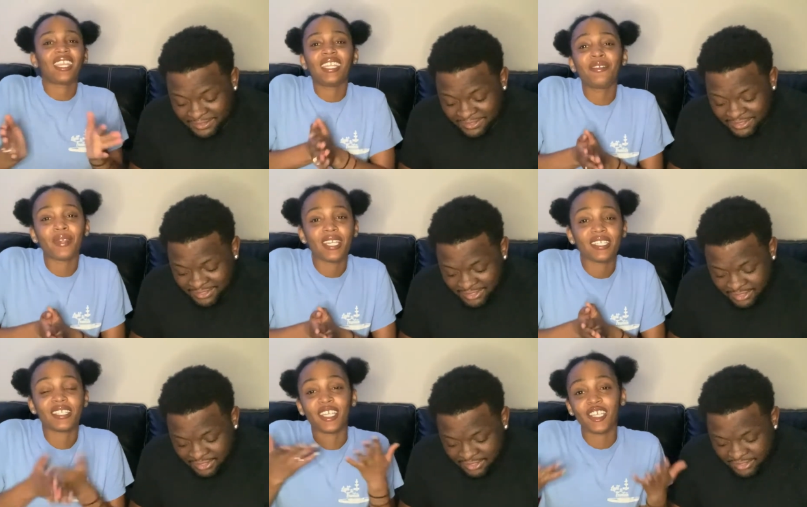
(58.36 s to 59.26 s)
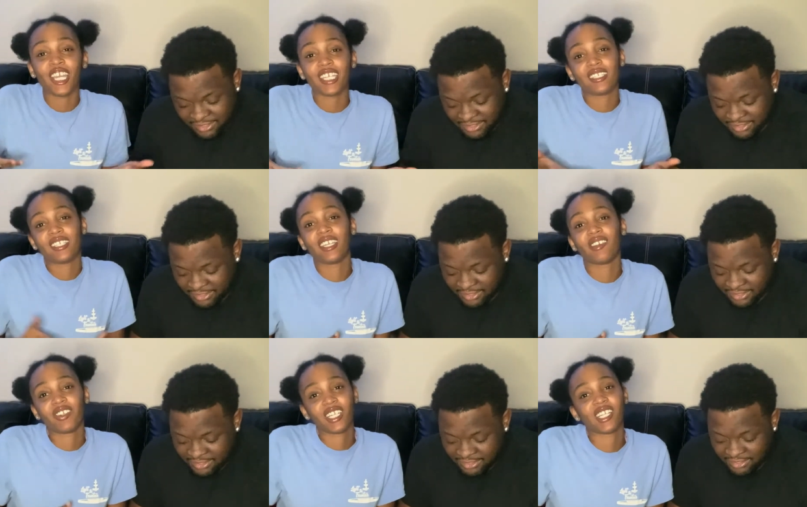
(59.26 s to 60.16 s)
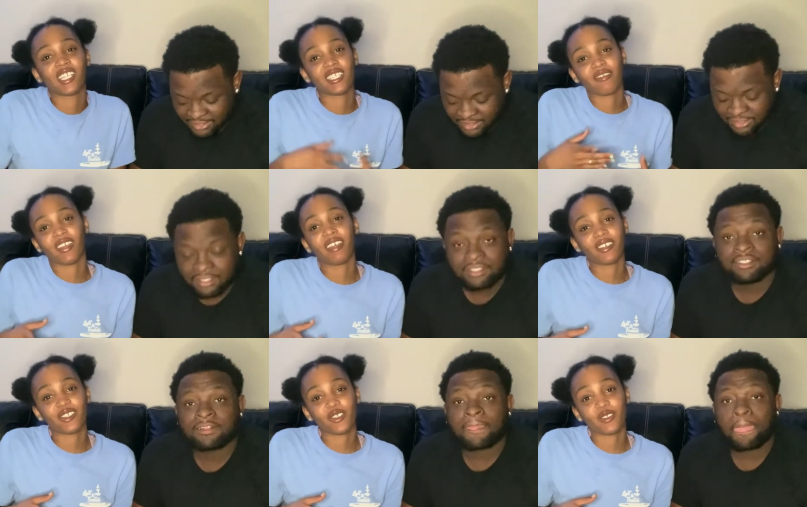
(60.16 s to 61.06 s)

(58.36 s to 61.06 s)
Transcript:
Speaker 1: Anyways, thank you guys again for giving us the five hundred